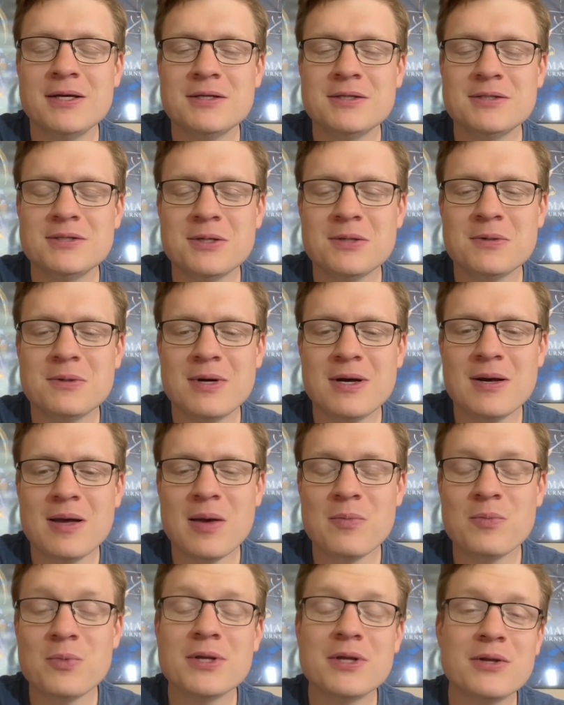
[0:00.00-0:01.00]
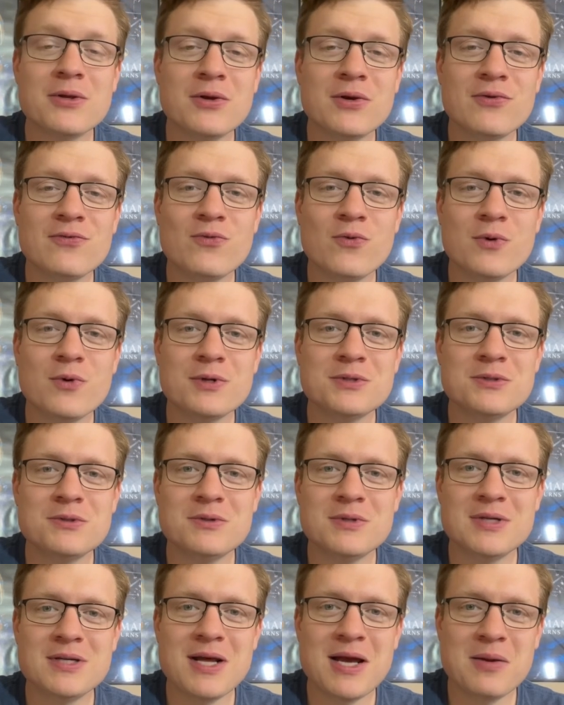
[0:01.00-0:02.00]
So I'm really looking forward to
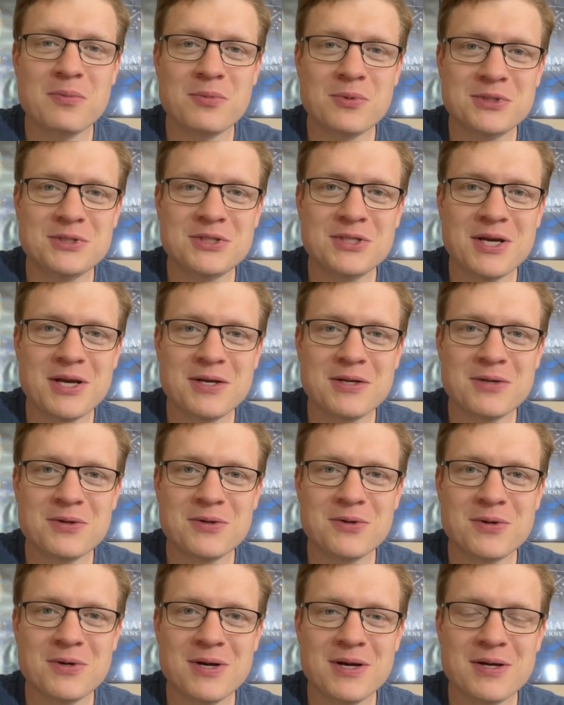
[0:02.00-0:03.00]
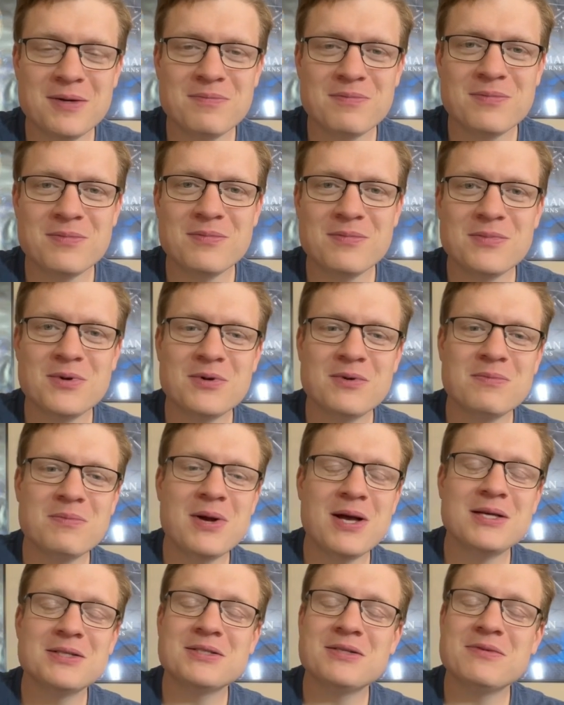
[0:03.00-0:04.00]
it, and I appreciate your
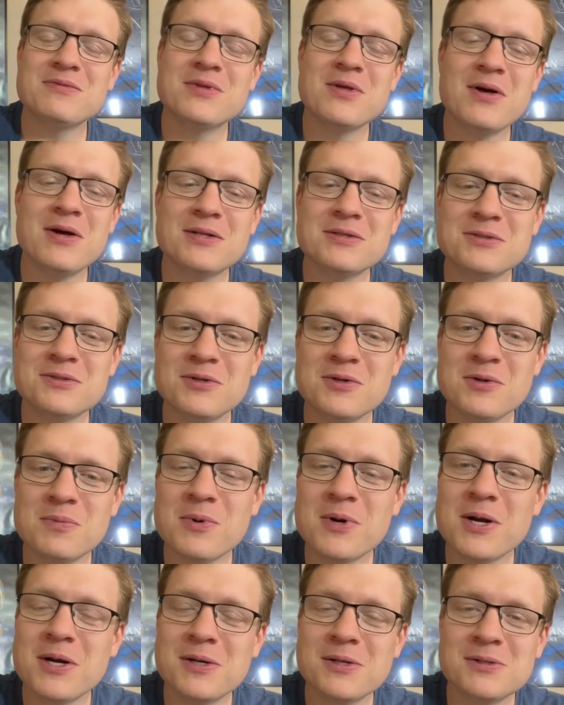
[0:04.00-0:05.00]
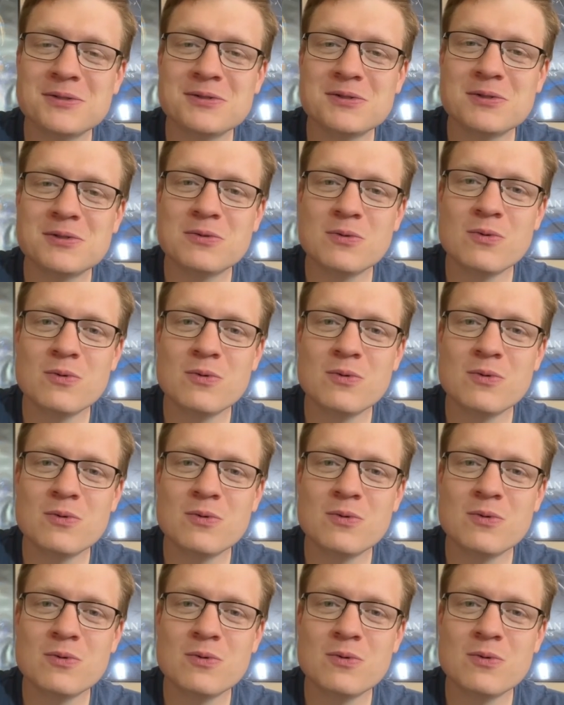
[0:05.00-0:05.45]
positive thoughts or your prayers or